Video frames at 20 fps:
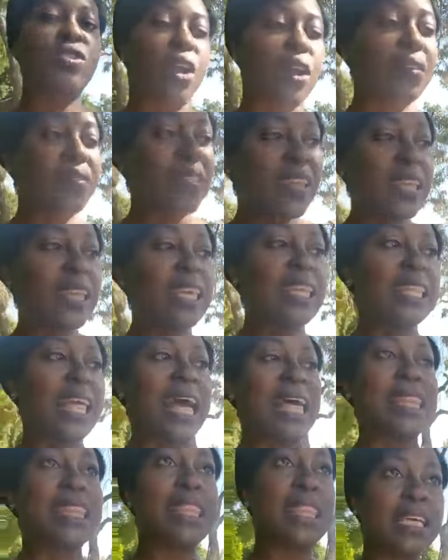start thinking
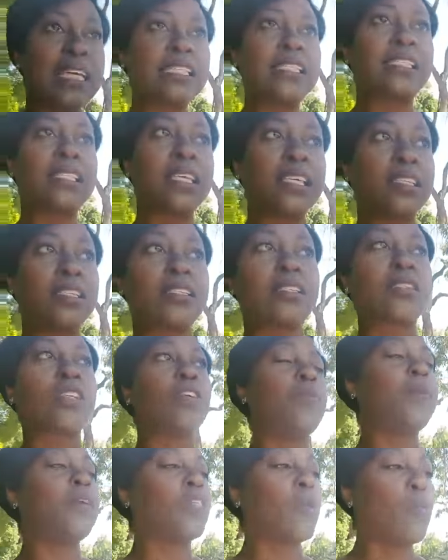that this is
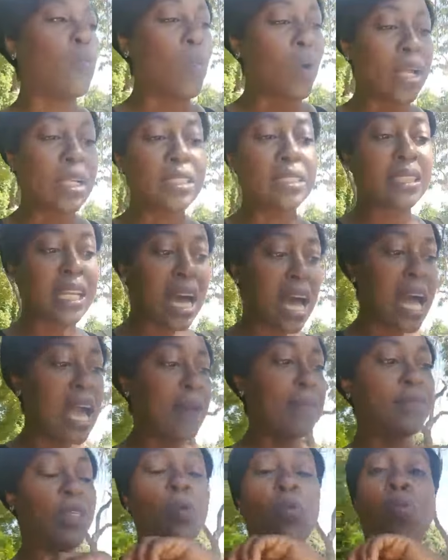could be the one
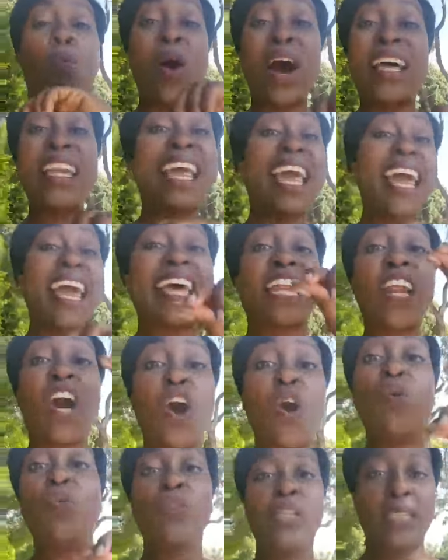time, the one
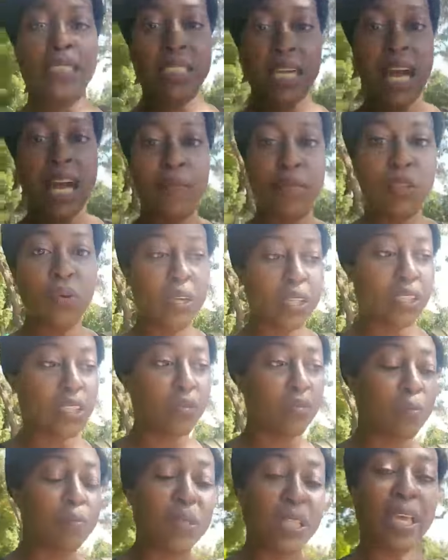and only time you get
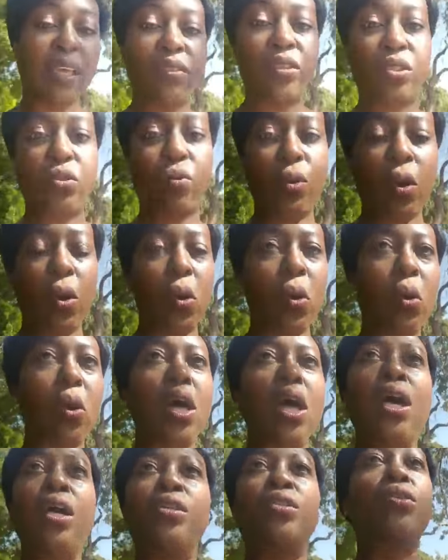to play this
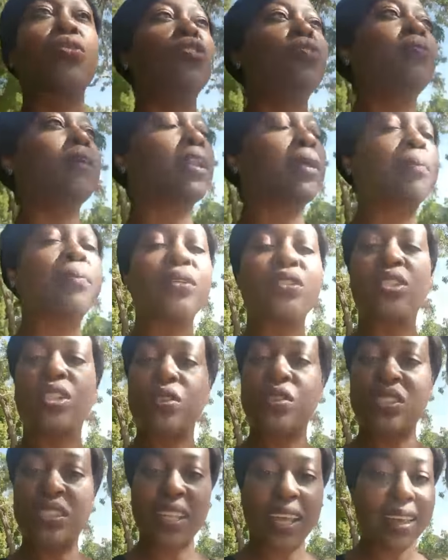role, so you better put
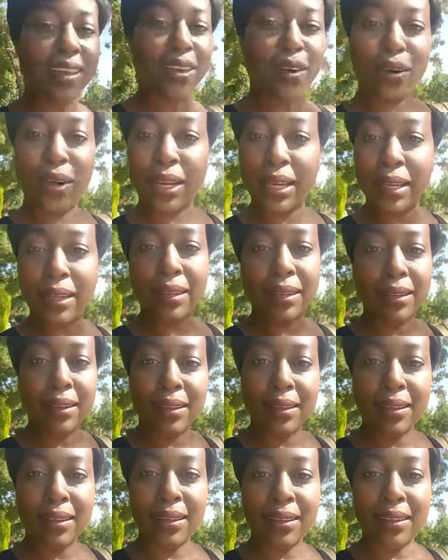your stank on it
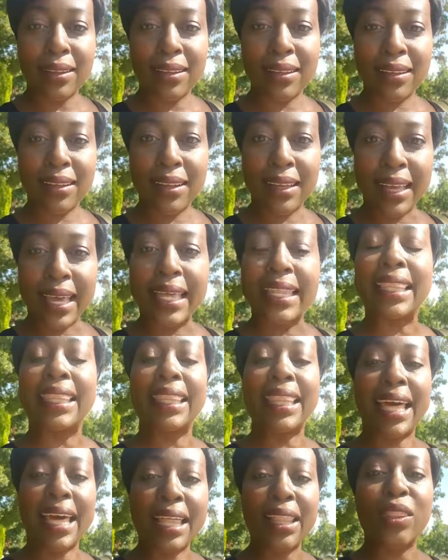
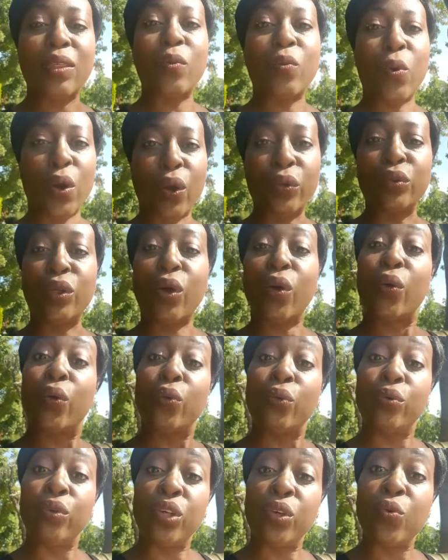and let the world
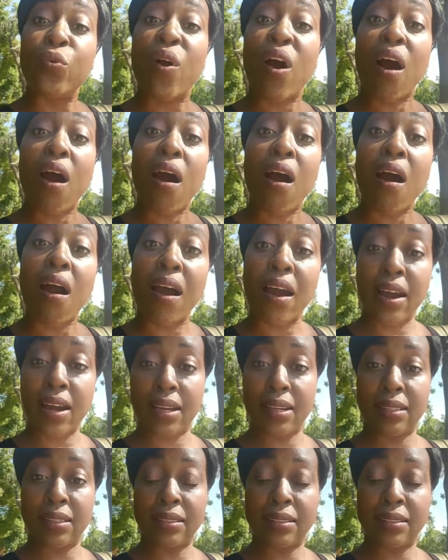know who you are.